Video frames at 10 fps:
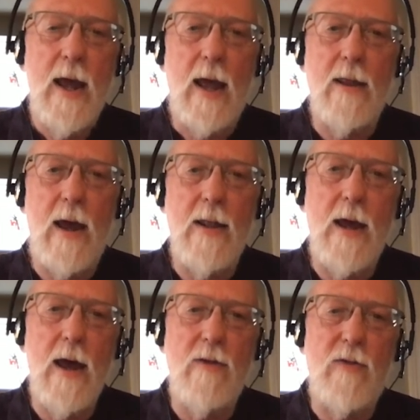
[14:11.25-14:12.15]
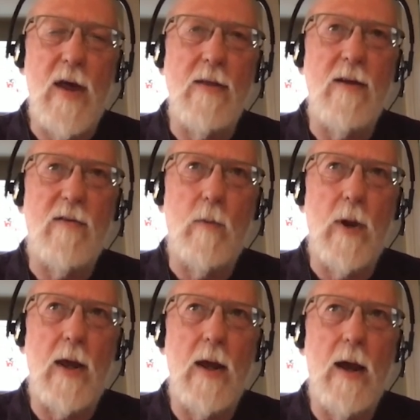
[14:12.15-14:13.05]
And the other thing that's
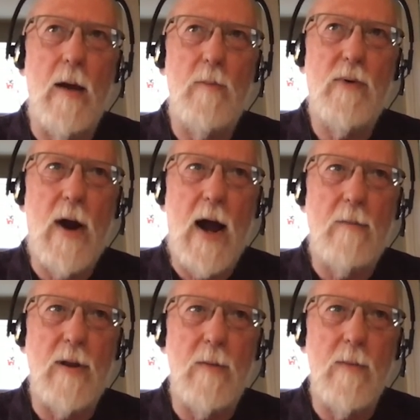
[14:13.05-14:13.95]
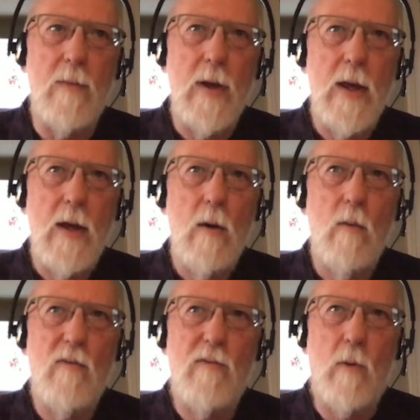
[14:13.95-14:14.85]
really a problem
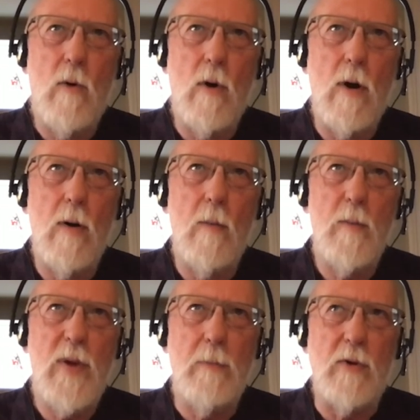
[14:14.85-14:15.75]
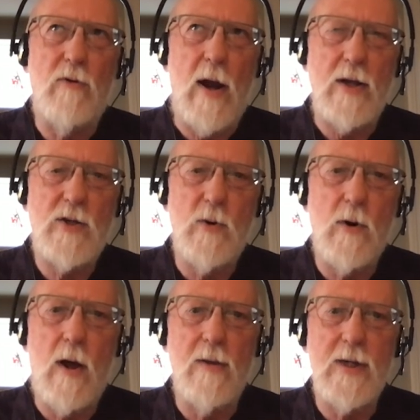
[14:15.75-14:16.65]
for people trying to
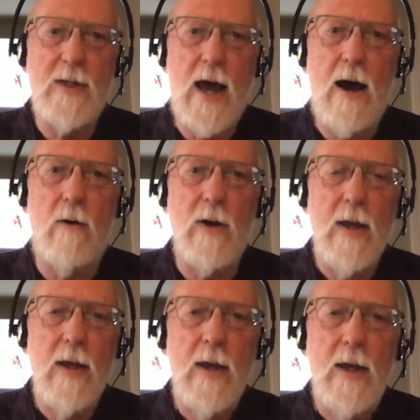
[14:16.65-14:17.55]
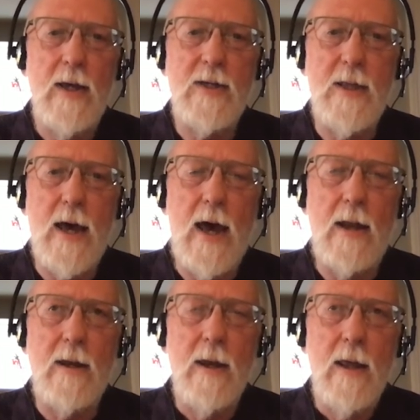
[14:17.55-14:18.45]
sort all this out is
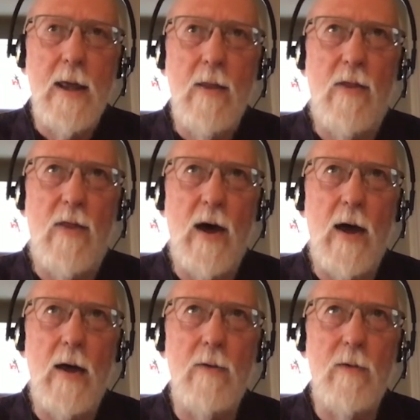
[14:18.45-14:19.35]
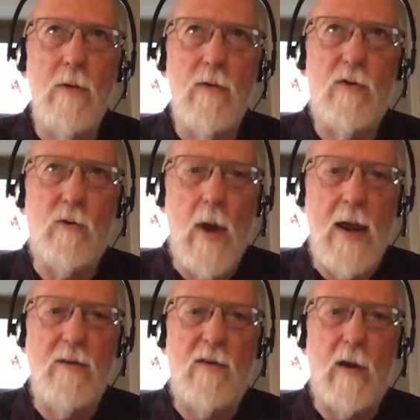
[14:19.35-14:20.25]
that the
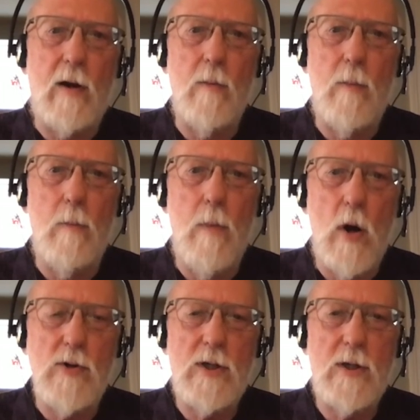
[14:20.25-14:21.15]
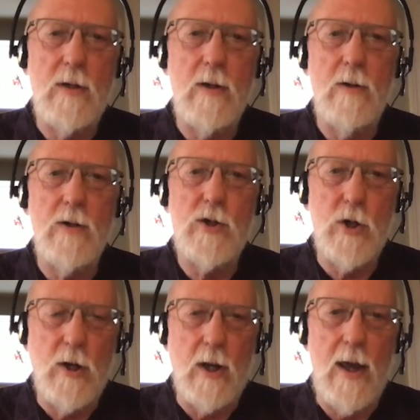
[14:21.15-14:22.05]
strains that are most
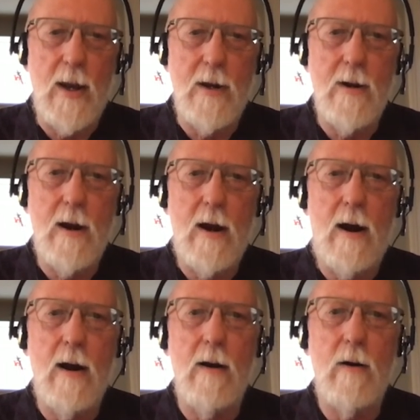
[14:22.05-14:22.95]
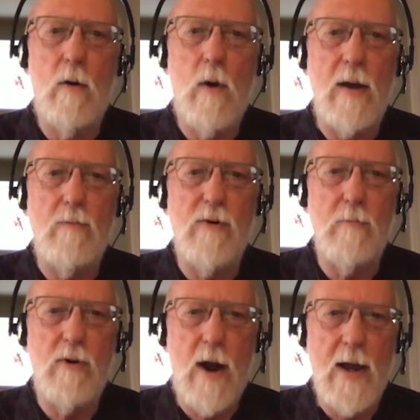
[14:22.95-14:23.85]
circulated are quite
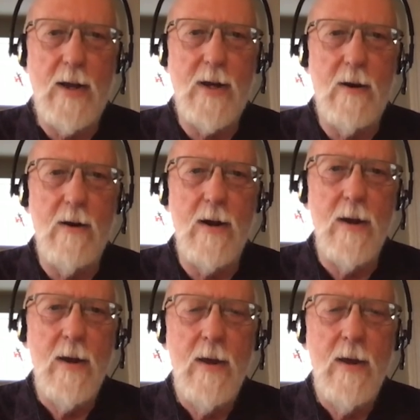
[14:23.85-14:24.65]
proprietary,